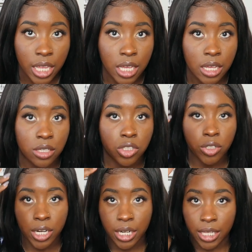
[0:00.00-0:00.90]
and
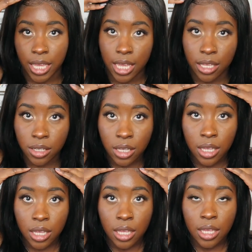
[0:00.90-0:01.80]
trying to get
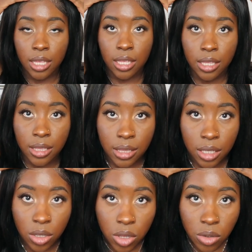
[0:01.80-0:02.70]

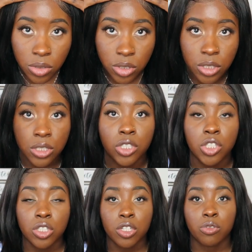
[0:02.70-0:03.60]
the closure to
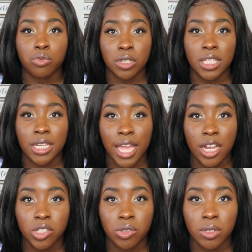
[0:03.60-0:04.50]
just look really
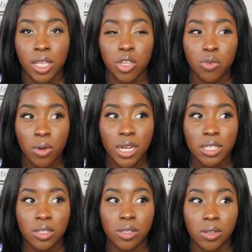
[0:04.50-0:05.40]
natural. You want
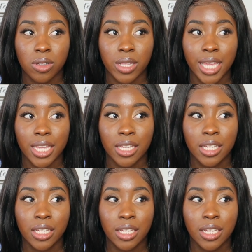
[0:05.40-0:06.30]
it to look
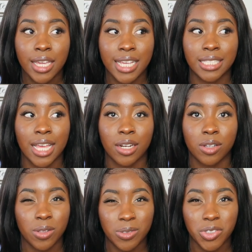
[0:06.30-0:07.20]
it's not a
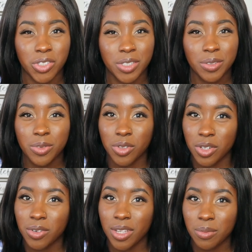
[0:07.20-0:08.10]
closure, you
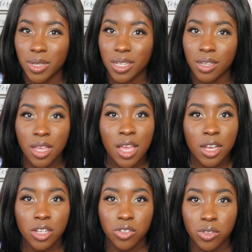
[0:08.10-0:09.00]
know what I mean?
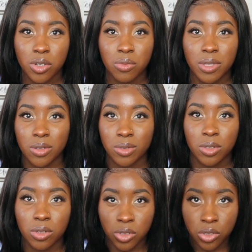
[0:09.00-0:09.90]
Because with those
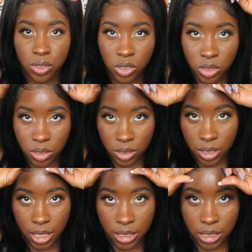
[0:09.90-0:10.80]
closures, it just looks
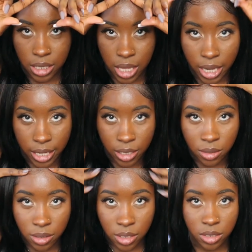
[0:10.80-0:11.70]
like it's a line
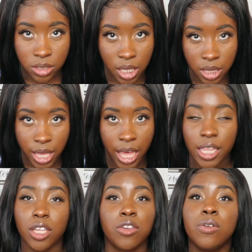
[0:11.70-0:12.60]
and just that.
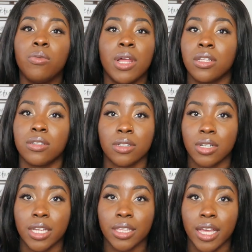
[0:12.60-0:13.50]
You don't want it to
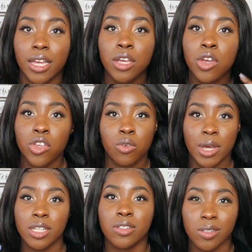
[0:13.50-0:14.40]
look like that. You
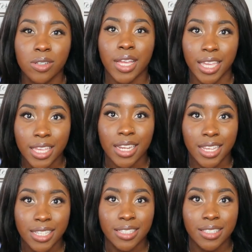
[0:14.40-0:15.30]
want it to look like it
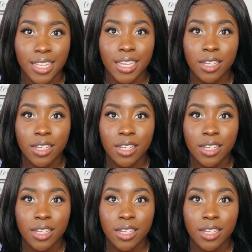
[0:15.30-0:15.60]
is